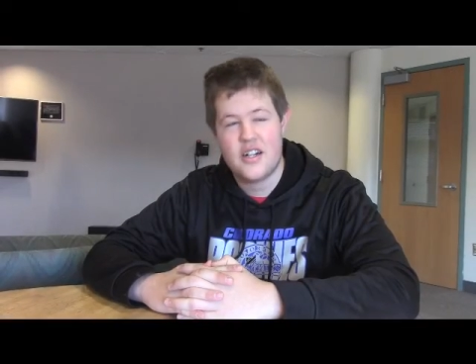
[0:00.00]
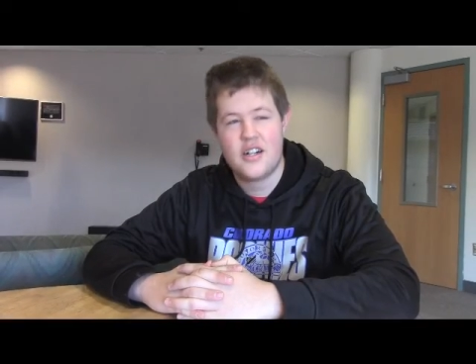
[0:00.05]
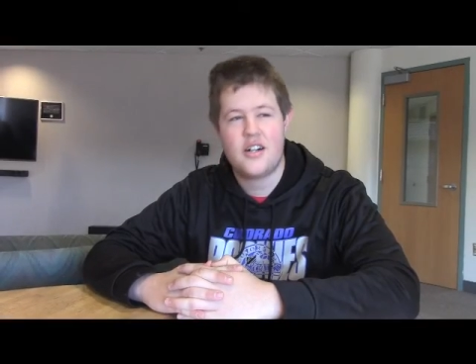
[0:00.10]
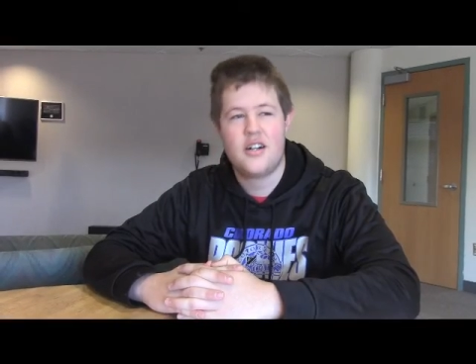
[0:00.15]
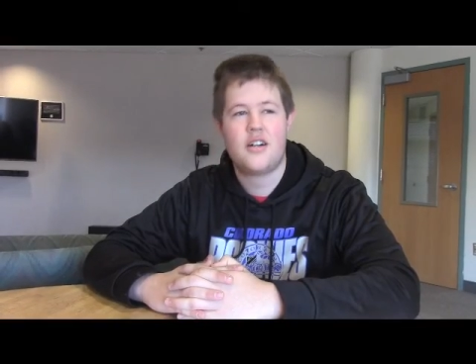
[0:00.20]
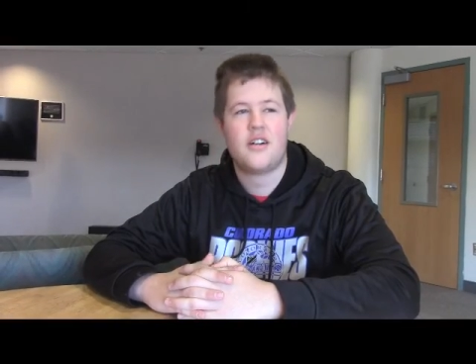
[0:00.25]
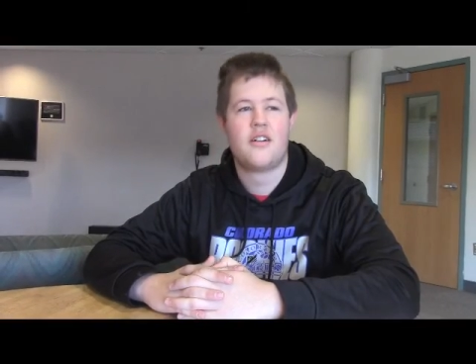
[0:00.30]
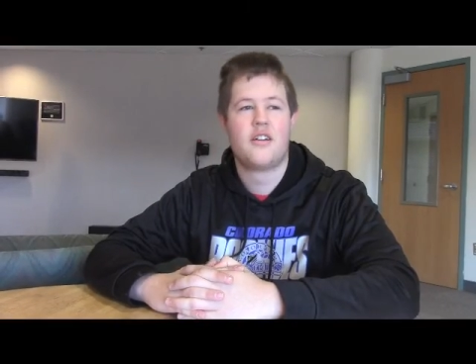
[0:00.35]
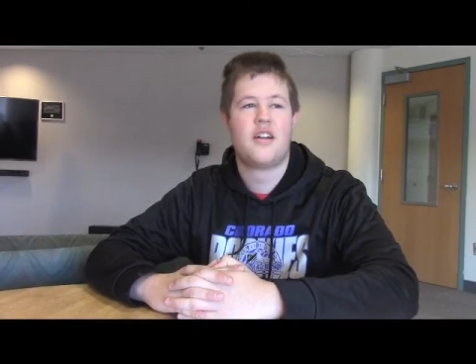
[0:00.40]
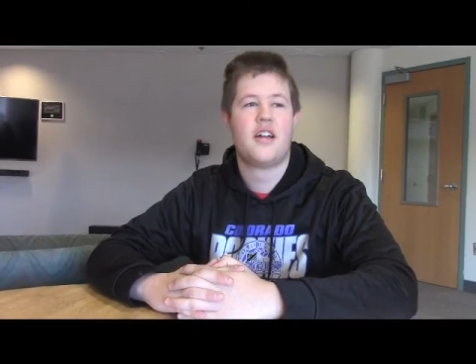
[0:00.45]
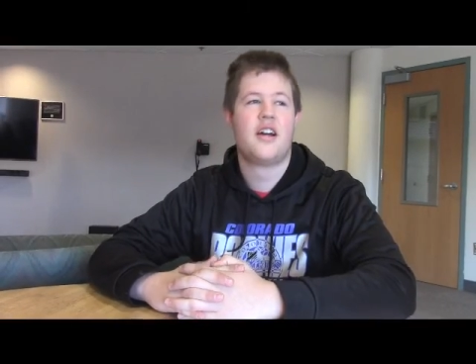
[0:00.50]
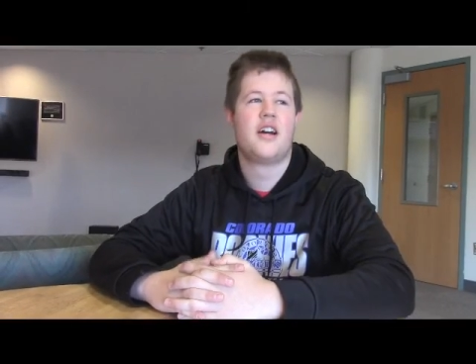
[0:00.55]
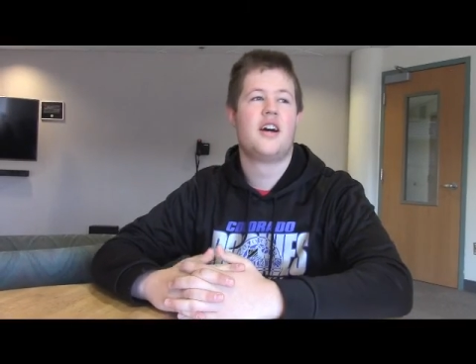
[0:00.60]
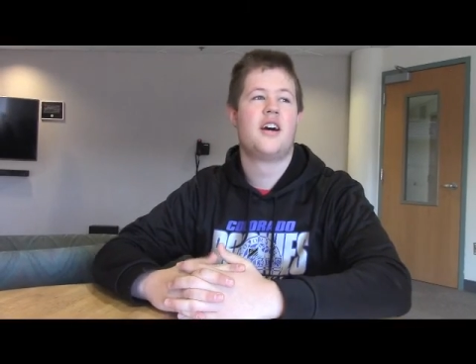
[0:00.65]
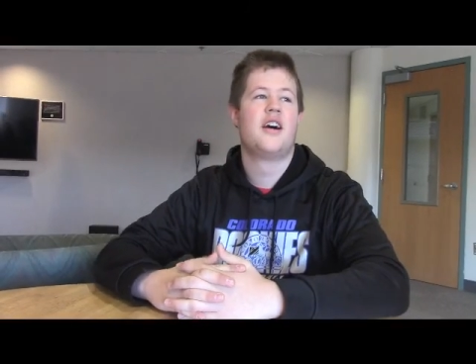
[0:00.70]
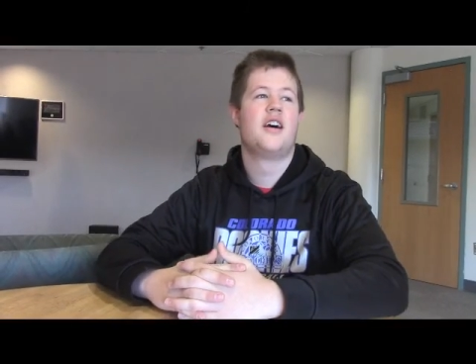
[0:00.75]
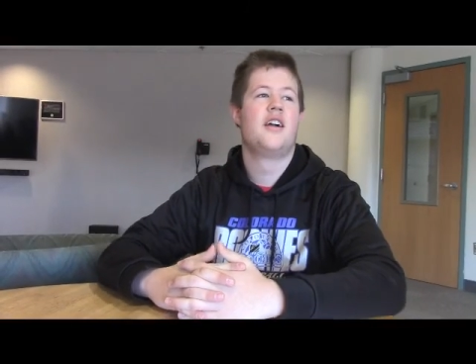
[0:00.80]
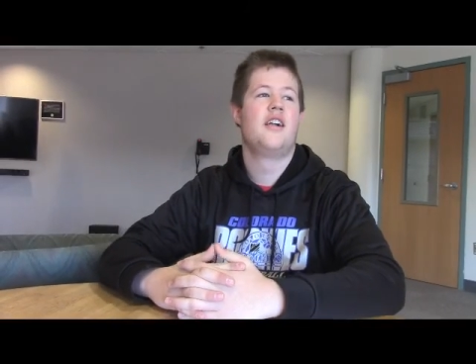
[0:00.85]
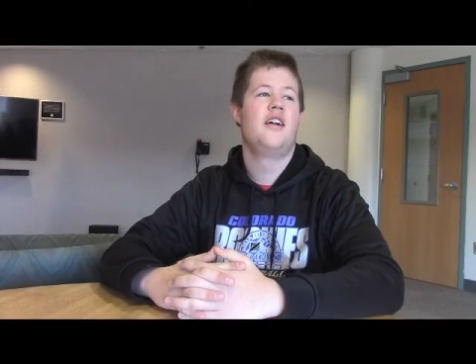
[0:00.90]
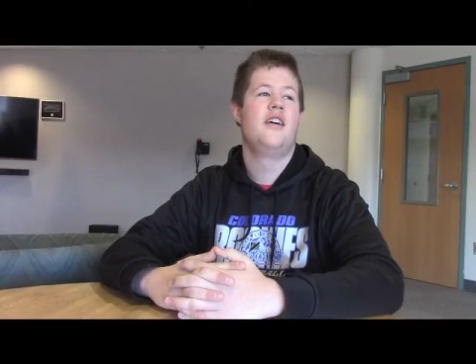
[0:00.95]
Oh god.
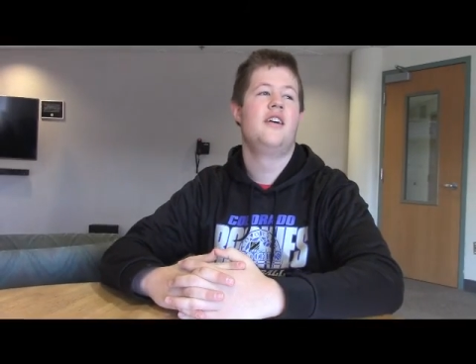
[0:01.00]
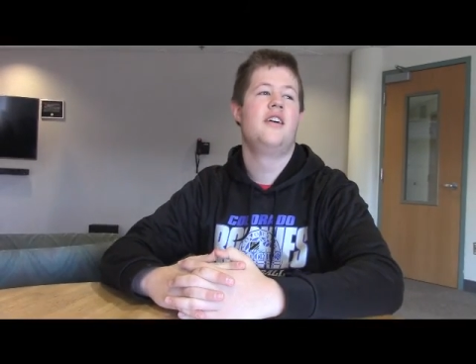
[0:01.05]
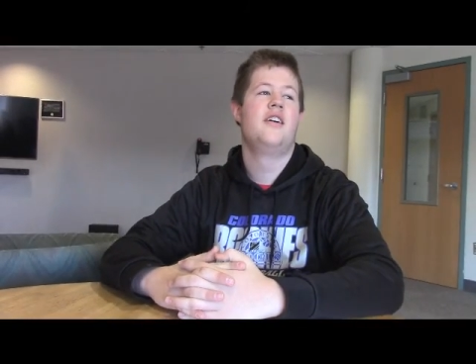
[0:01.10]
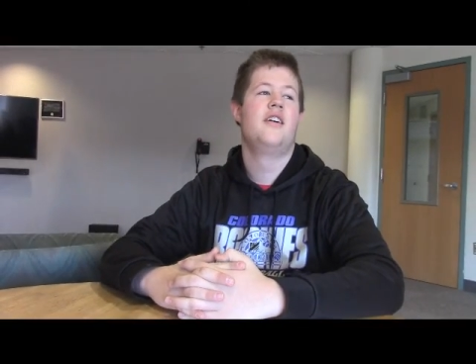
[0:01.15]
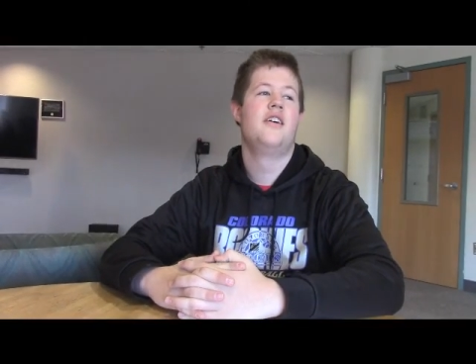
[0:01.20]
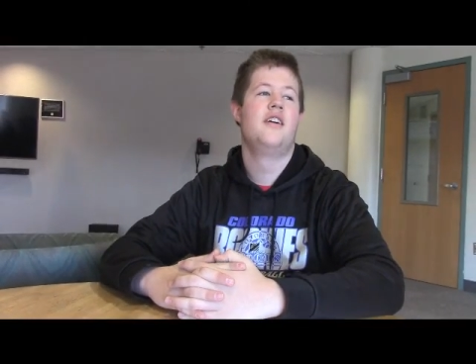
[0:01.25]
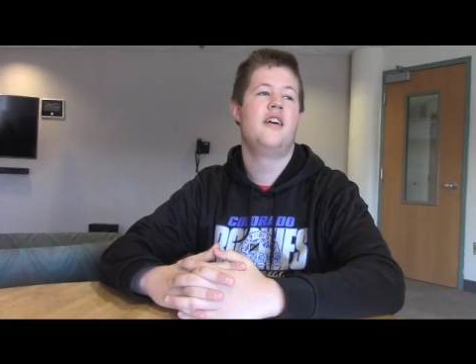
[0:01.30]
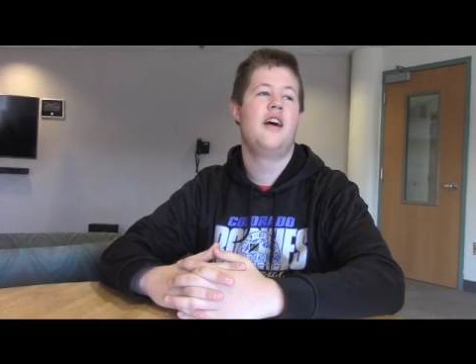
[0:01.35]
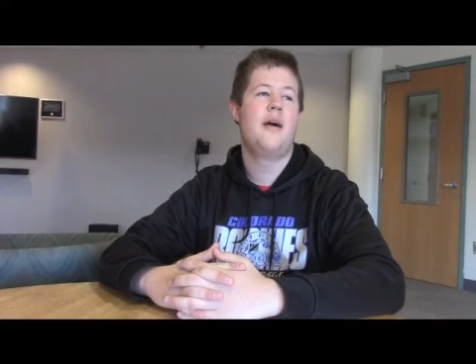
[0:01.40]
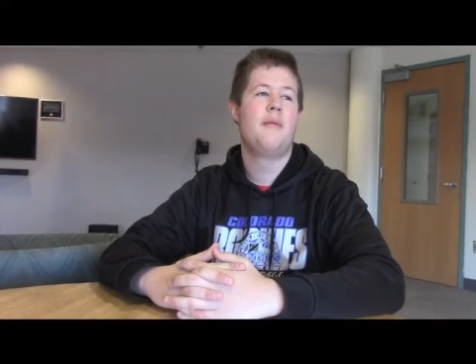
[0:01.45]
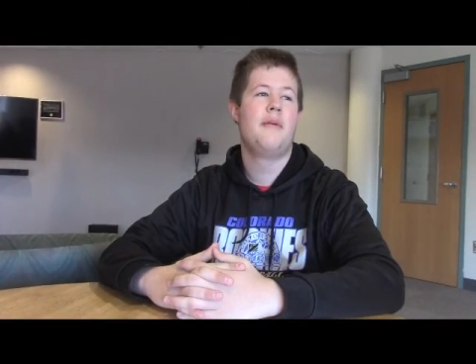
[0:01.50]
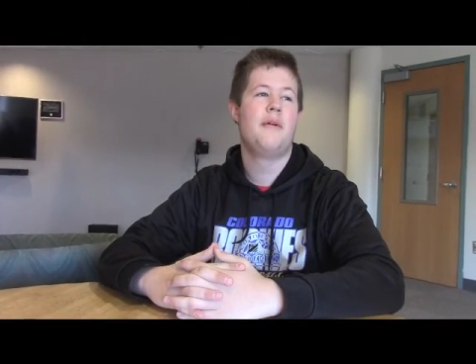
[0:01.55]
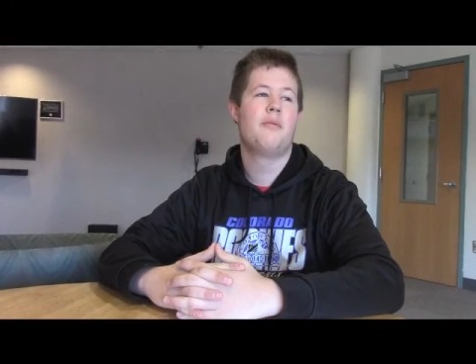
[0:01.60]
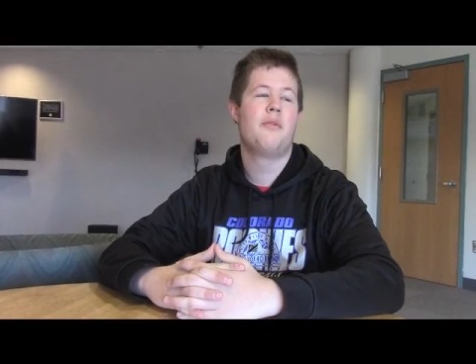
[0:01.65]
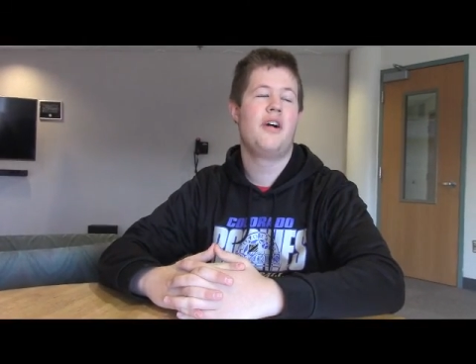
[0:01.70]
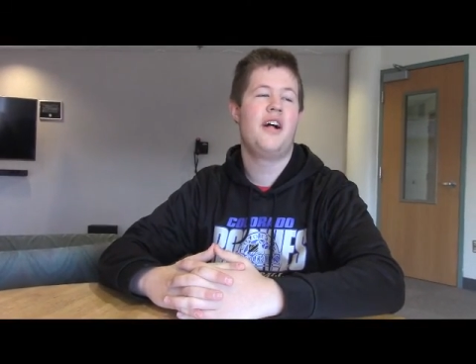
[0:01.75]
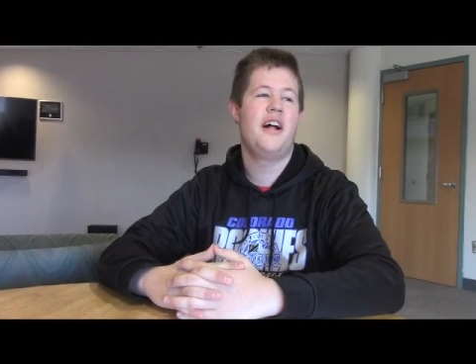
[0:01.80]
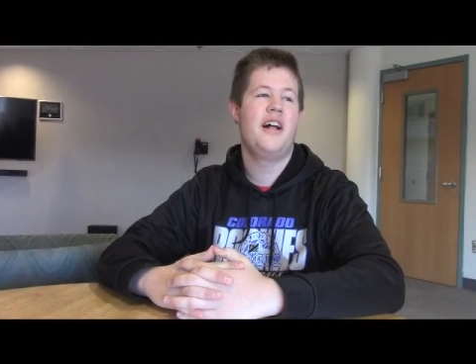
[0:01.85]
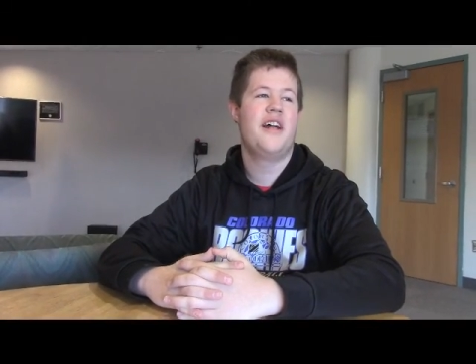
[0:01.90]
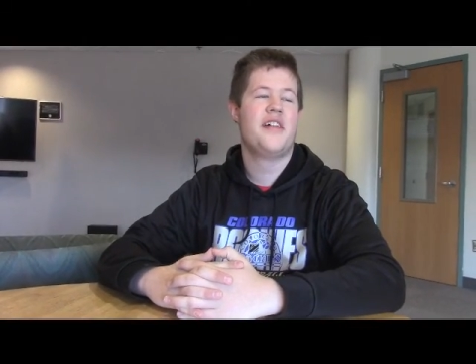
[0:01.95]
I mean,
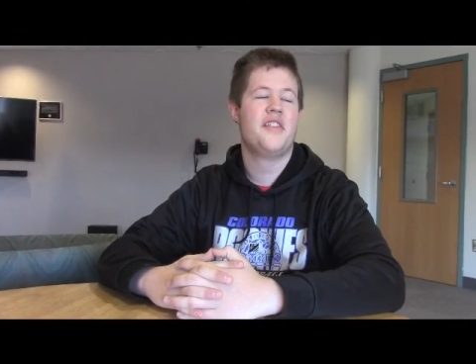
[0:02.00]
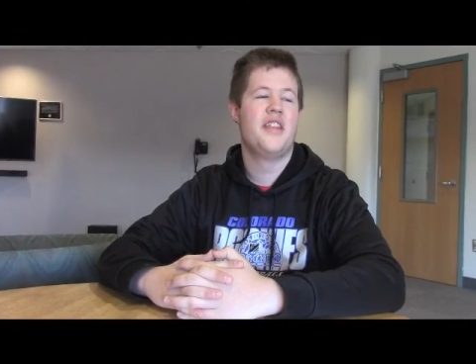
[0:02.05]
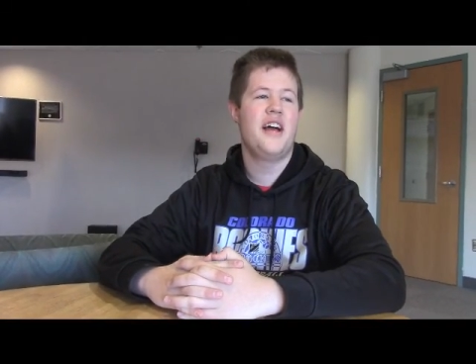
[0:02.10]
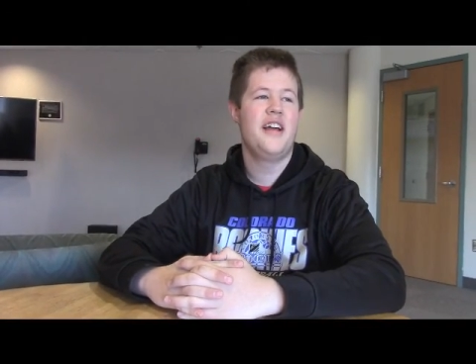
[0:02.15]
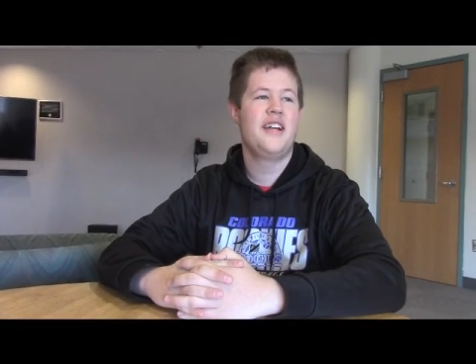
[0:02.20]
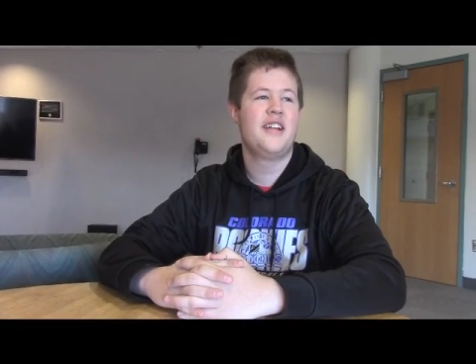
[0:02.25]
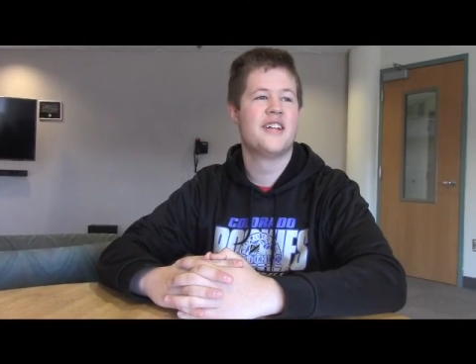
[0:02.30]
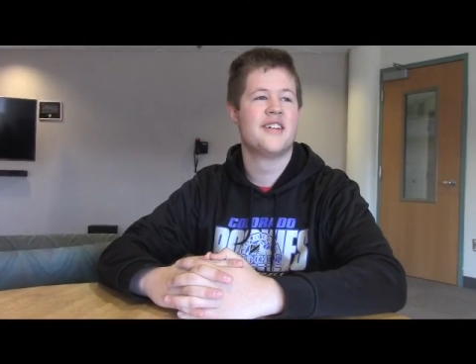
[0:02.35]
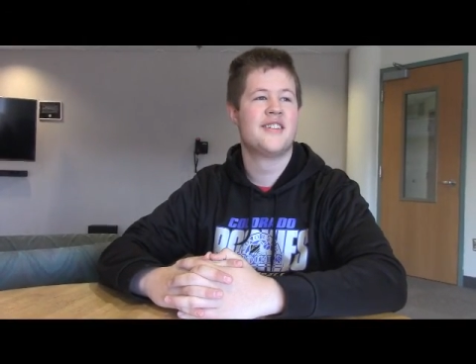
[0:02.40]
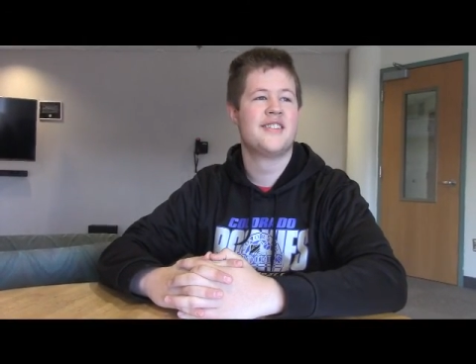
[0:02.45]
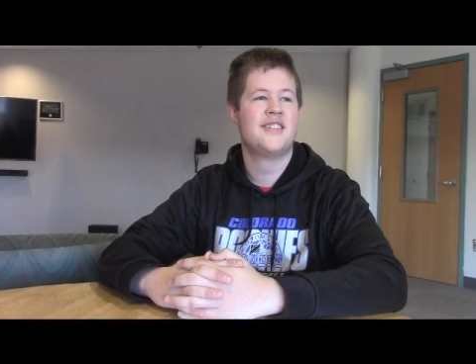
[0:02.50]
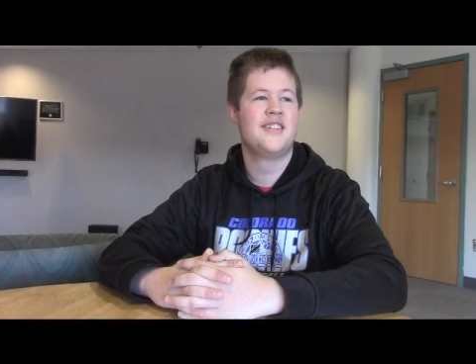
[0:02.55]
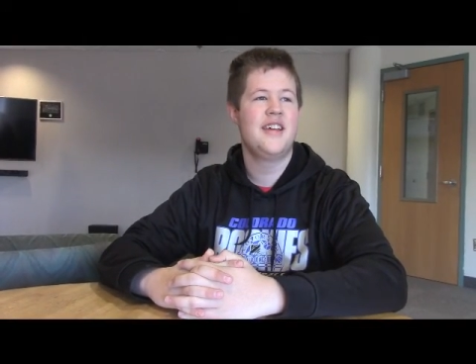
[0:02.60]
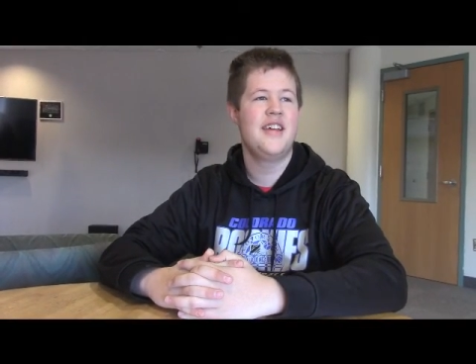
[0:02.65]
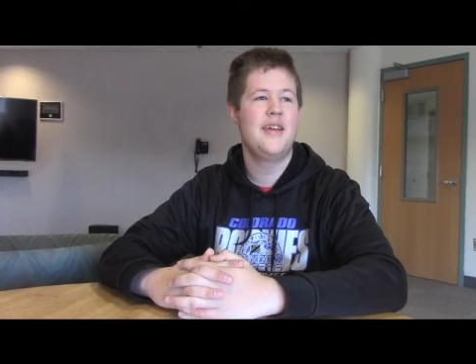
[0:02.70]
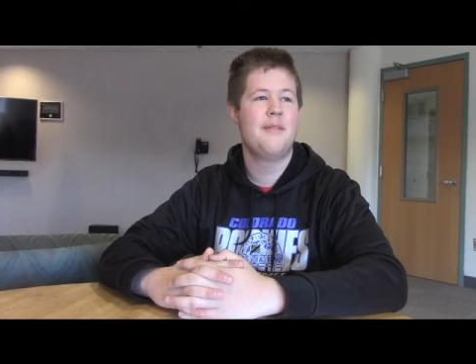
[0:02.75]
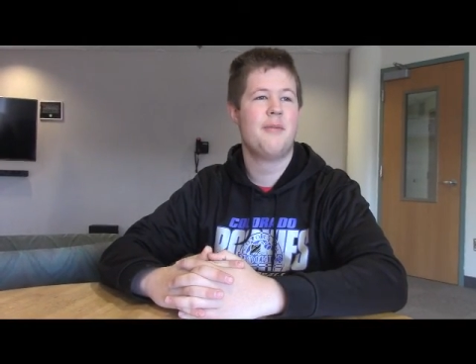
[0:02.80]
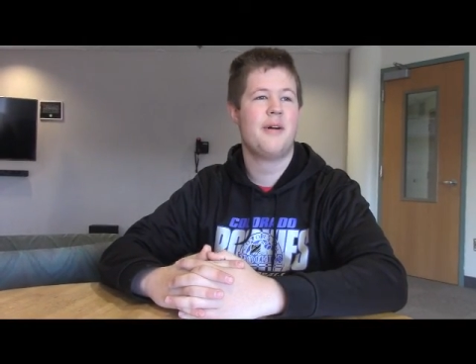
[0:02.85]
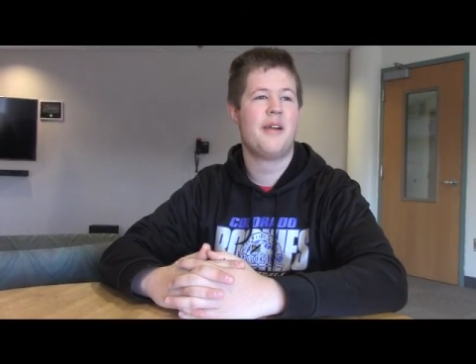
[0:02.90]
while I'd like to see,